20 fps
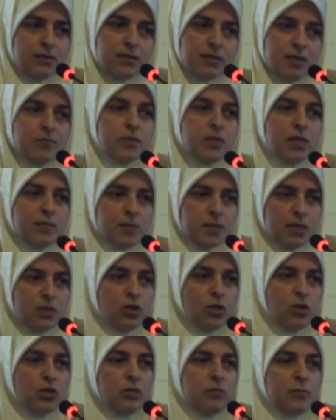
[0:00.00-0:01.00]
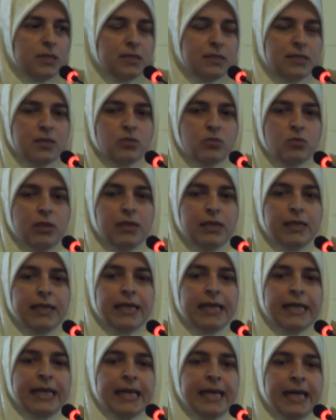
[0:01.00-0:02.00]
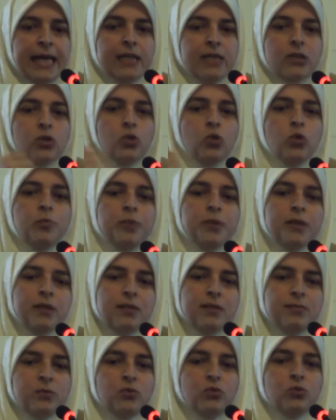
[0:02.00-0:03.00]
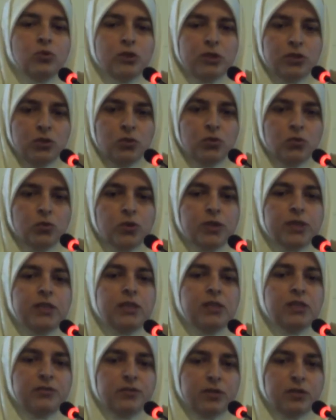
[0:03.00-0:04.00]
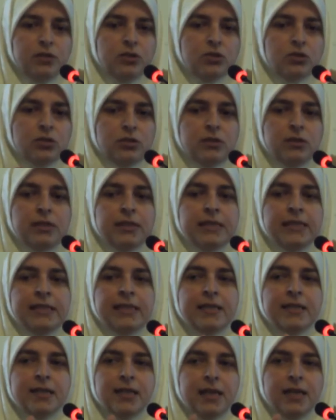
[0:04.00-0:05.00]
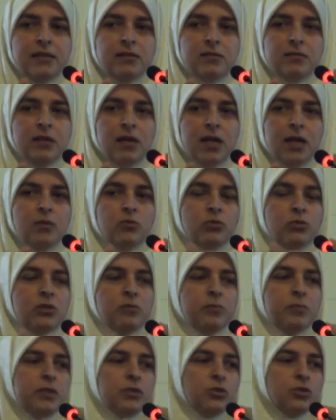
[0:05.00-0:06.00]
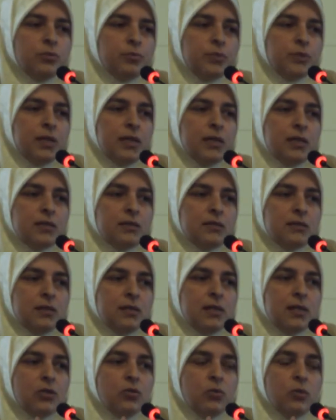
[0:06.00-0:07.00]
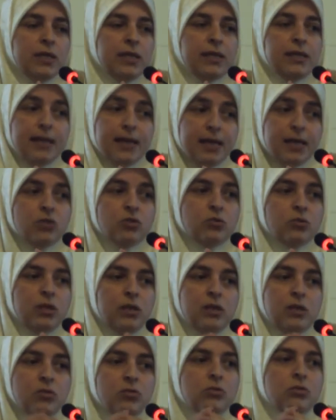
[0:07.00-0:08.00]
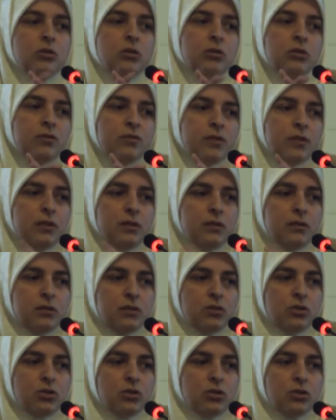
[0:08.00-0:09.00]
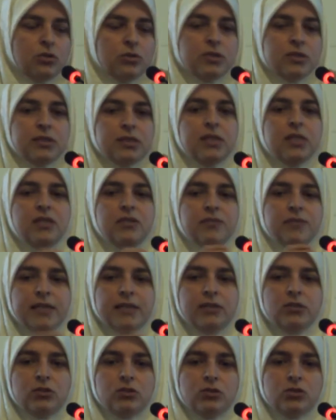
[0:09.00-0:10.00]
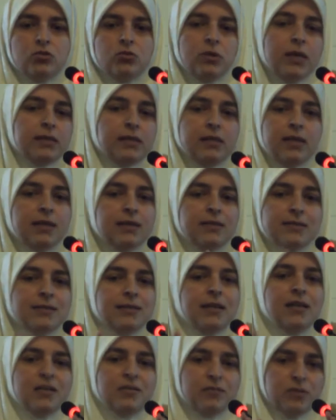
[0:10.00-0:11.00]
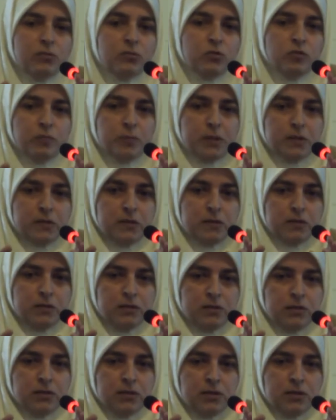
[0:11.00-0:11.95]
and sometimes economists as well and open them to a new redefinition, then I wouldn't be surprised that we can actually use a lot of the literature on street vendors to analyze Salafi movements.